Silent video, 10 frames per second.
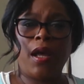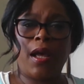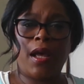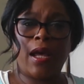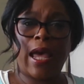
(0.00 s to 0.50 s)

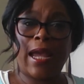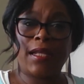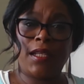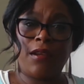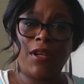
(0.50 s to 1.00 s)

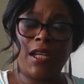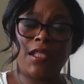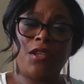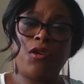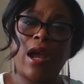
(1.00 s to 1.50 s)
activities
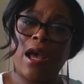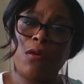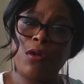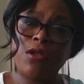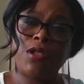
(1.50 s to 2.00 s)
and your
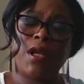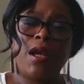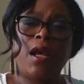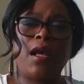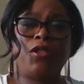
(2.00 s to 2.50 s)
hours
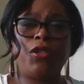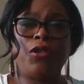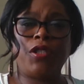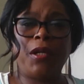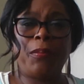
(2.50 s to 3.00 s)
to
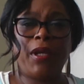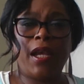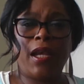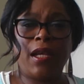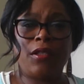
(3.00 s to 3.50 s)
your
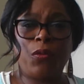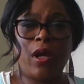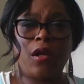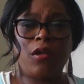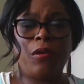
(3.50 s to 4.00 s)
CPA as
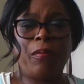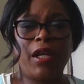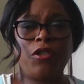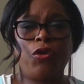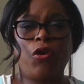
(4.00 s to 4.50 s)
well. So
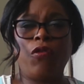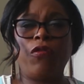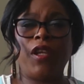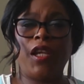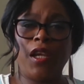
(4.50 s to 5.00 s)
make sure over
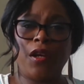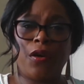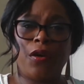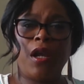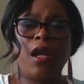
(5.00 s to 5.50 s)
the
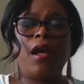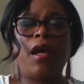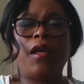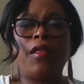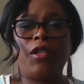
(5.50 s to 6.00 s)
year
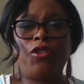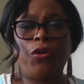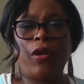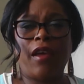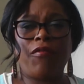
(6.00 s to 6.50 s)
that
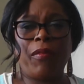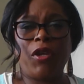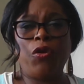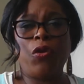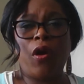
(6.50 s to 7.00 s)
you
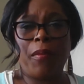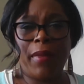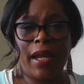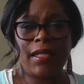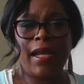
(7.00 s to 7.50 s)
are
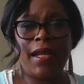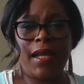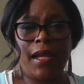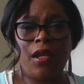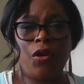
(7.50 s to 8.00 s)

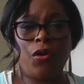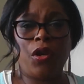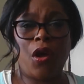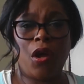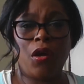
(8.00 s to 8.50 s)
maintaining your
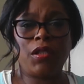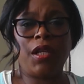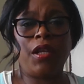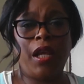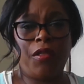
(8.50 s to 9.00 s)
logs
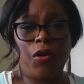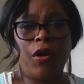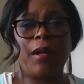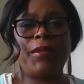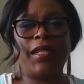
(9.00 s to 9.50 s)
and they're
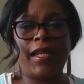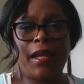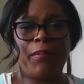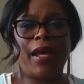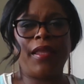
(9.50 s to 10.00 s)
up to
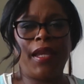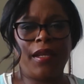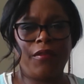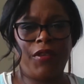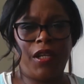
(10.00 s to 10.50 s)
date by the
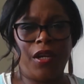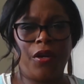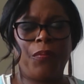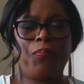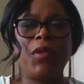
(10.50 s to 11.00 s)
end of the year.